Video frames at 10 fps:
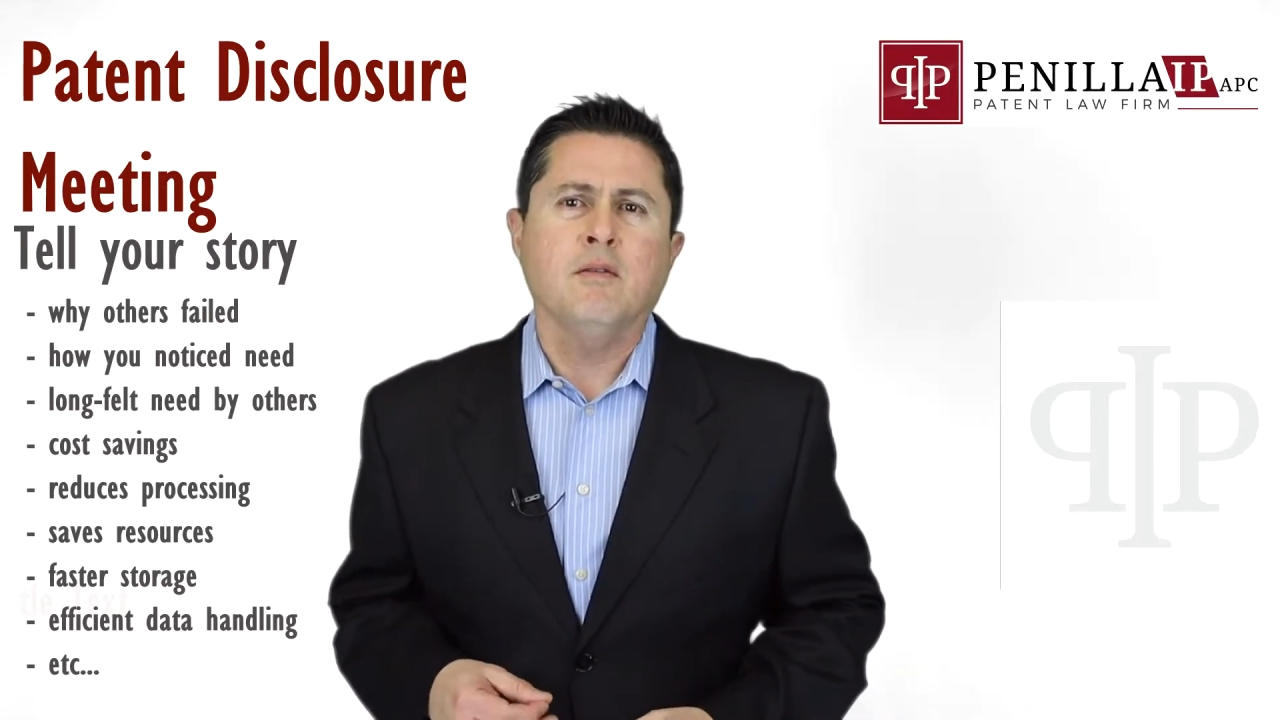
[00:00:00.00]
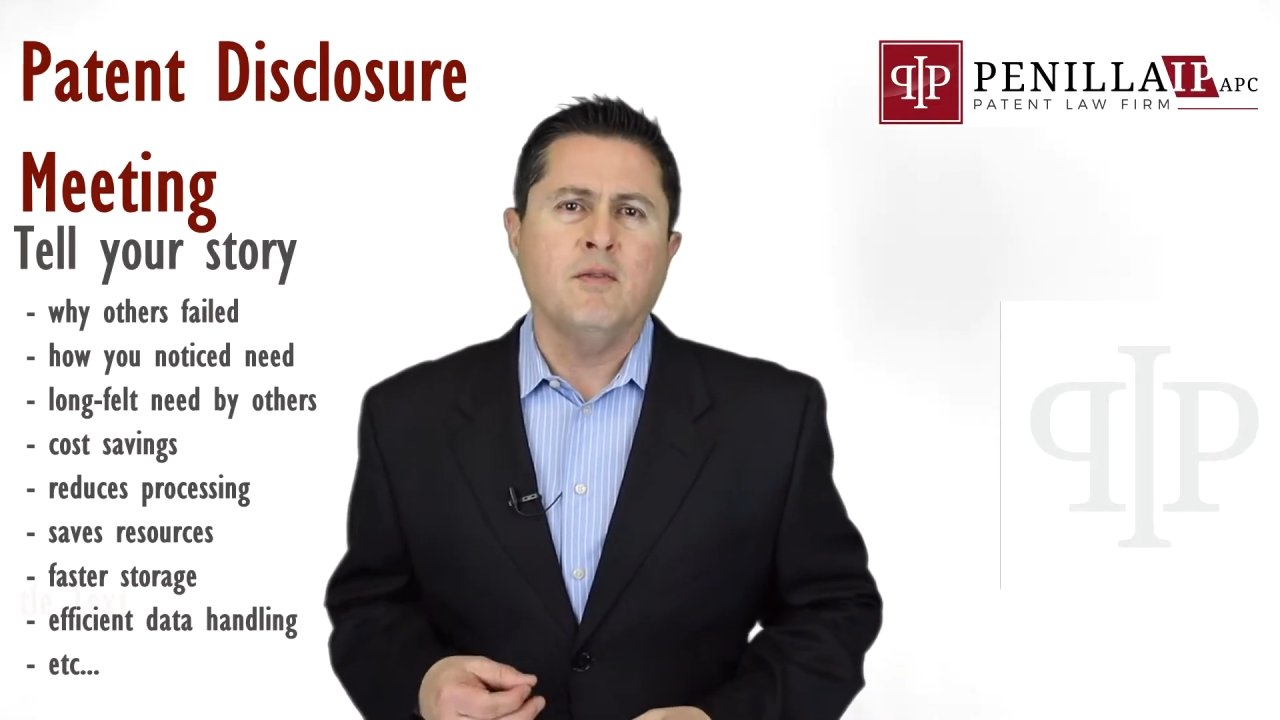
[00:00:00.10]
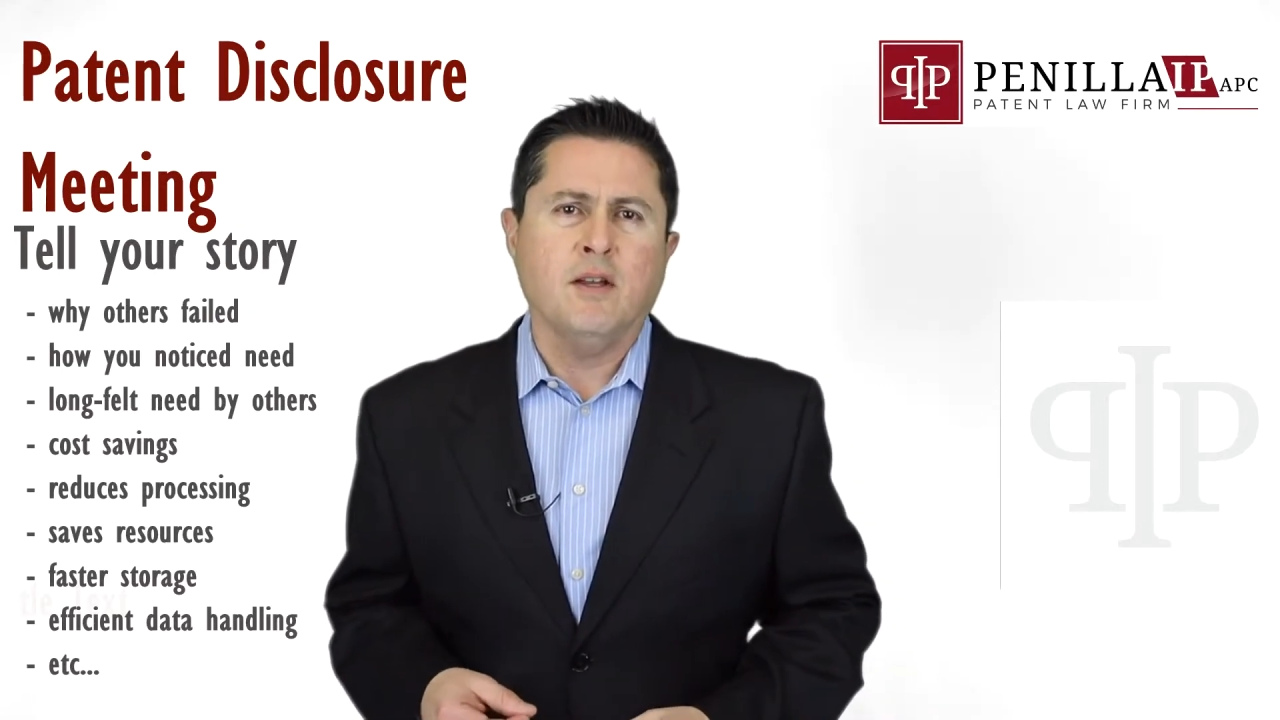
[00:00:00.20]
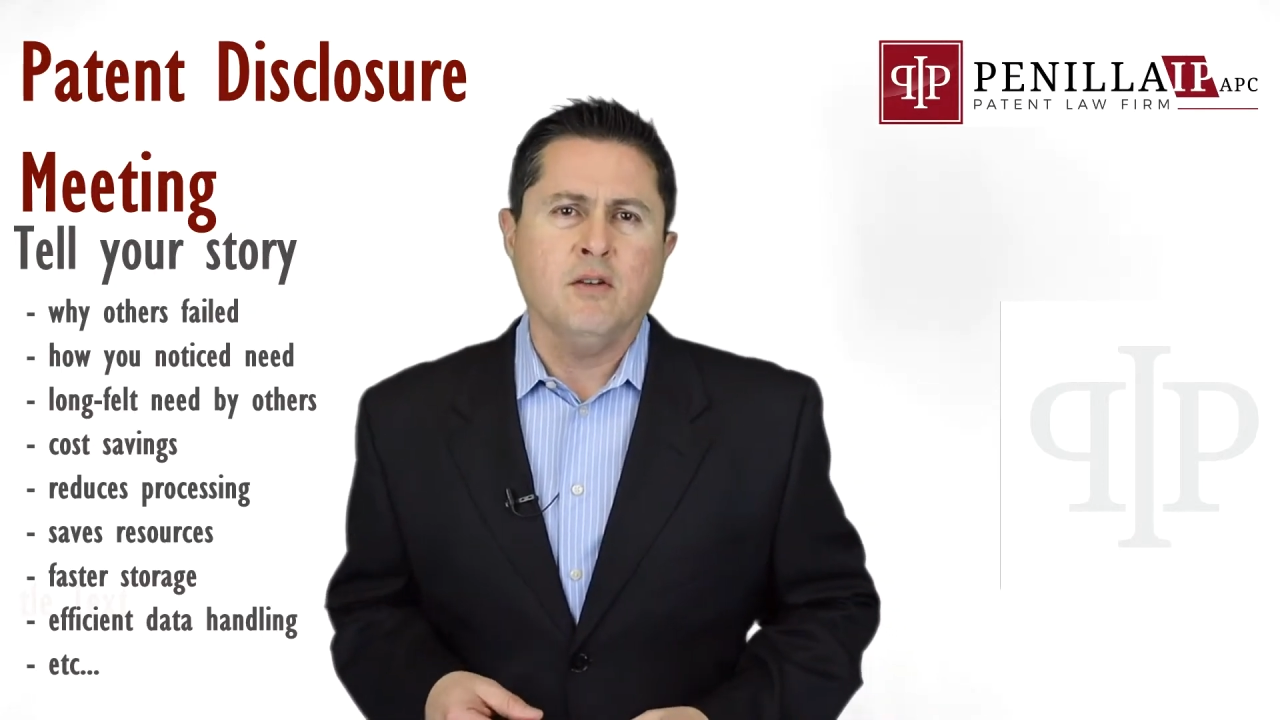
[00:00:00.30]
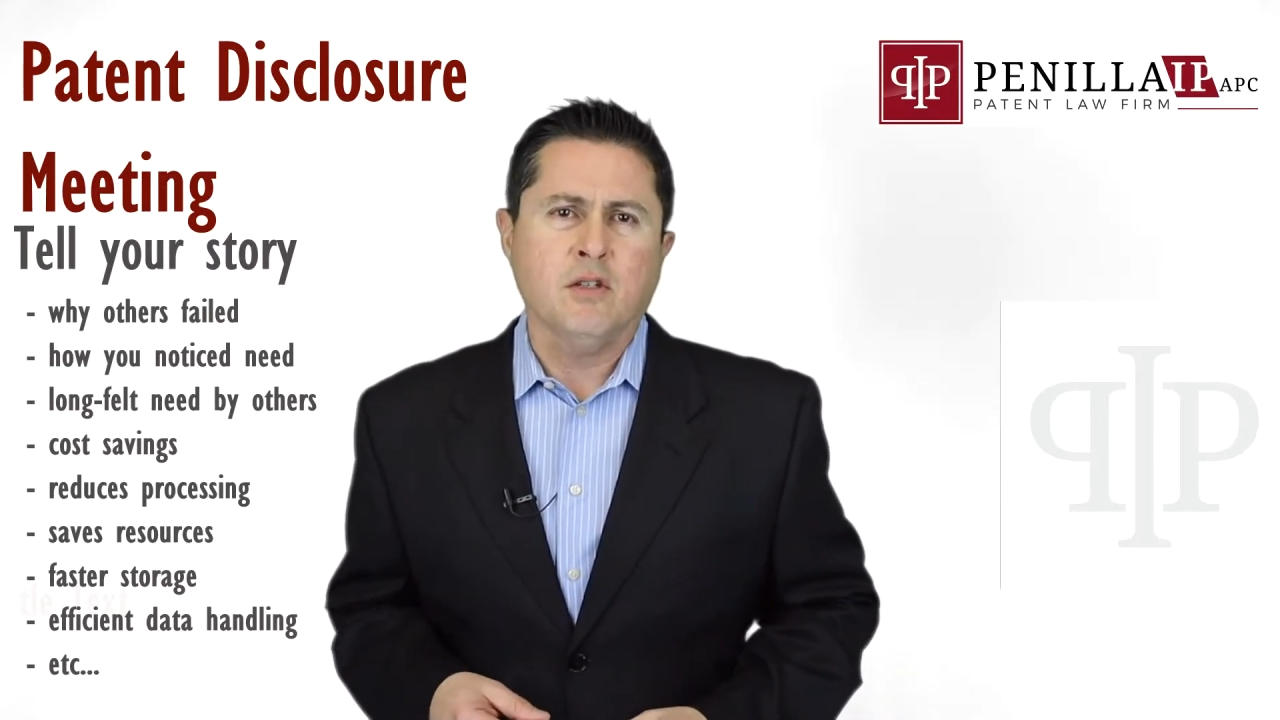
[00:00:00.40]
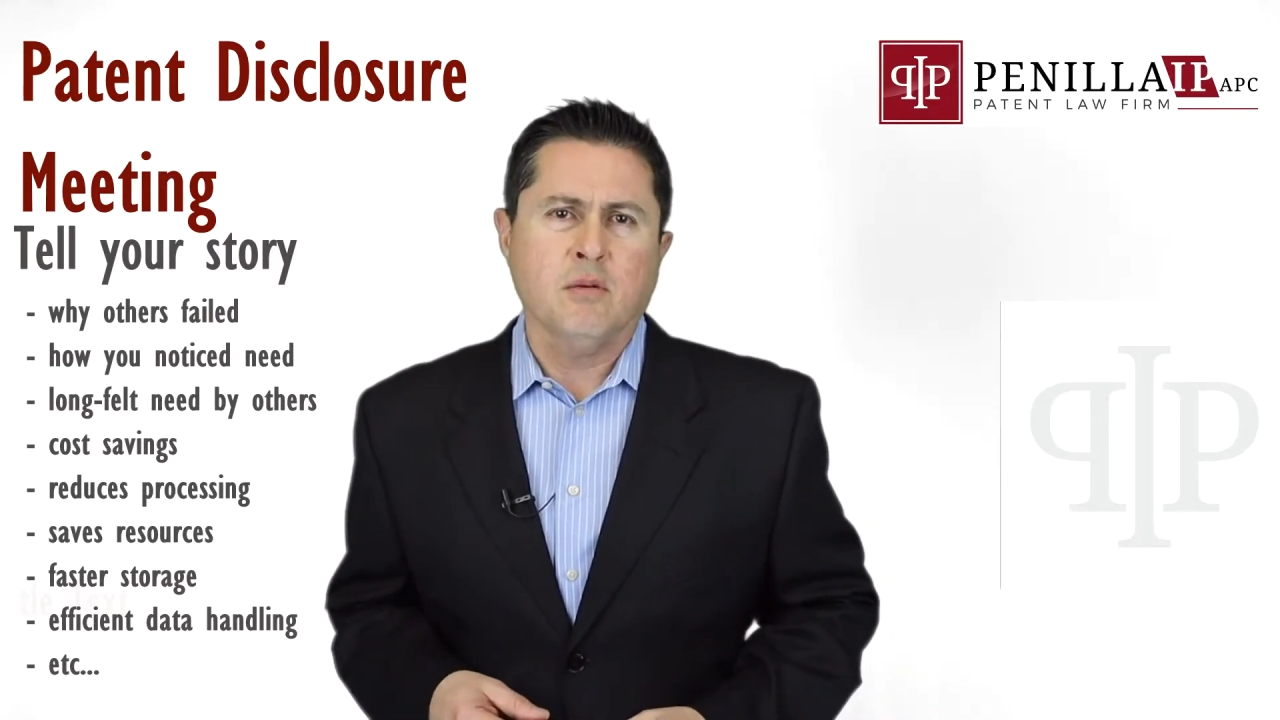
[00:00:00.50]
inventors